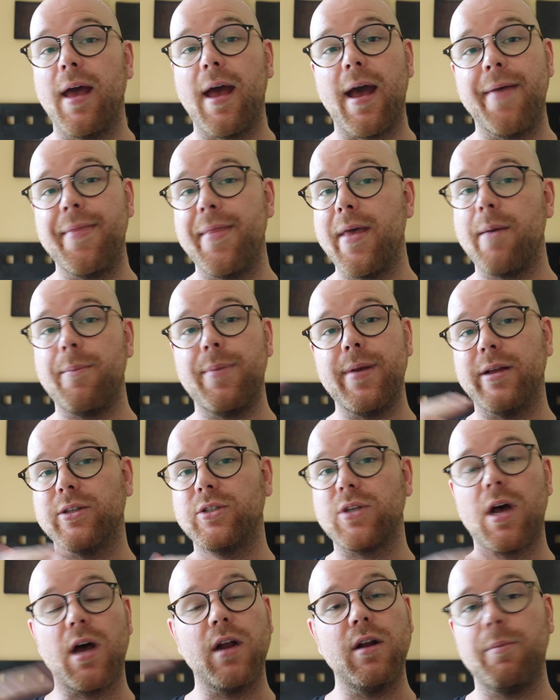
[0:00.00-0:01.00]
and there'll be a
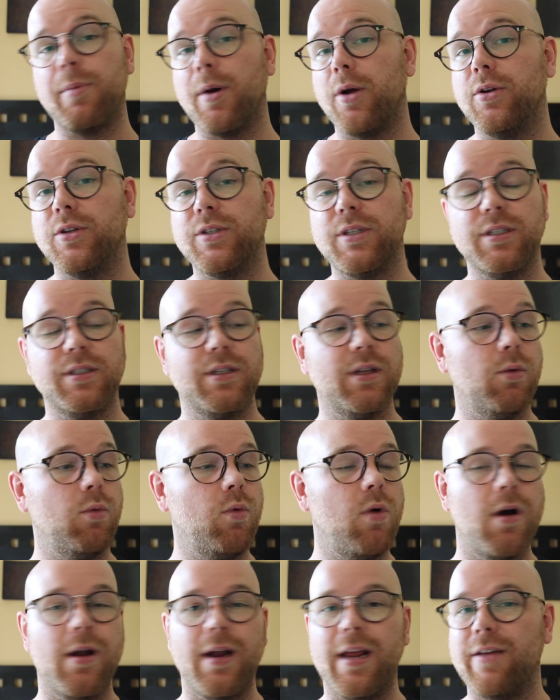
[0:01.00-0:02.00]
ton of bonuses that
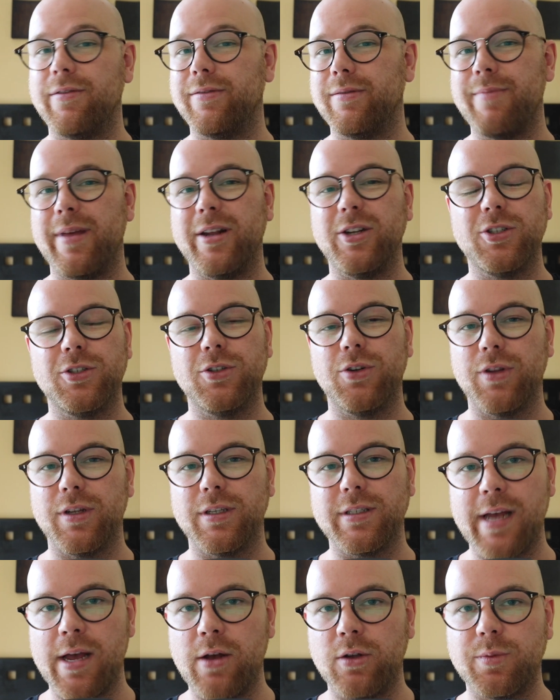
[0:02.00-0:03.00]
weren't even mentioned on the
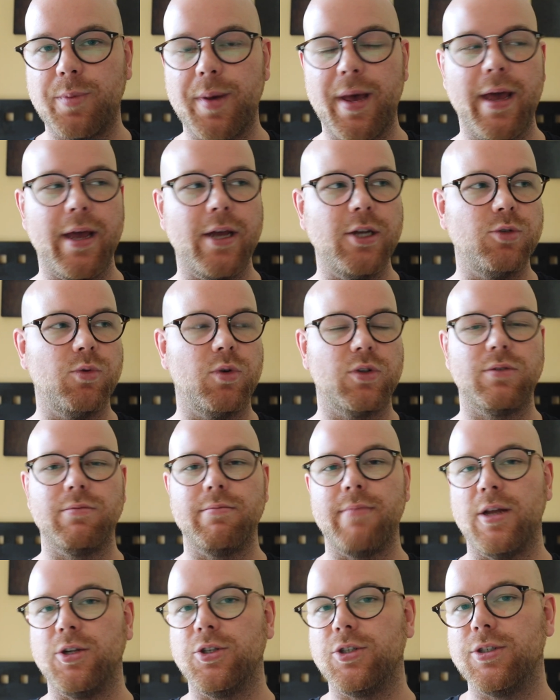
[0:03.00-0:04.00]
sales page, wasn't
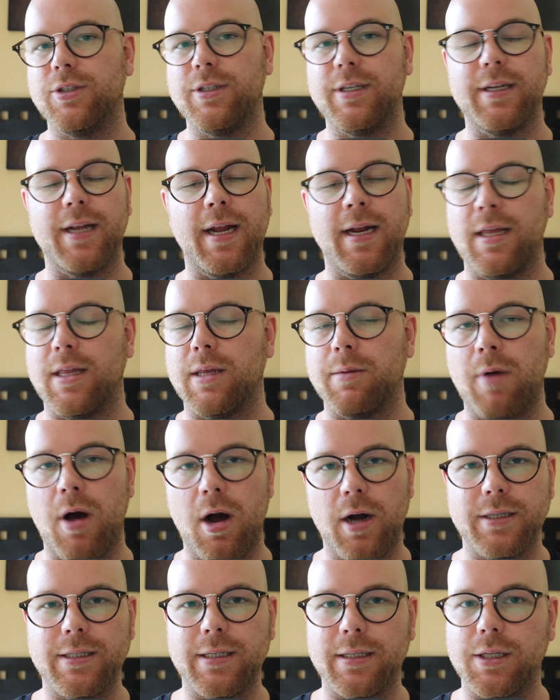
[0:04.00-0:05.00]
mentioned in any of the
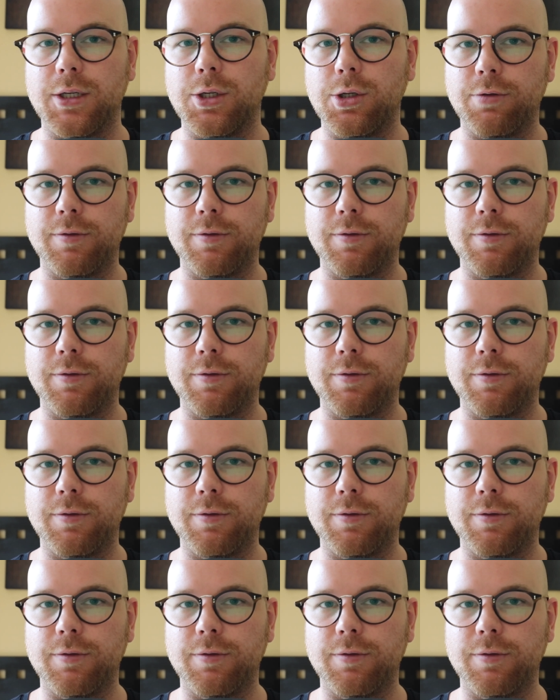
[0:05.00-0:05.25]
marketing that you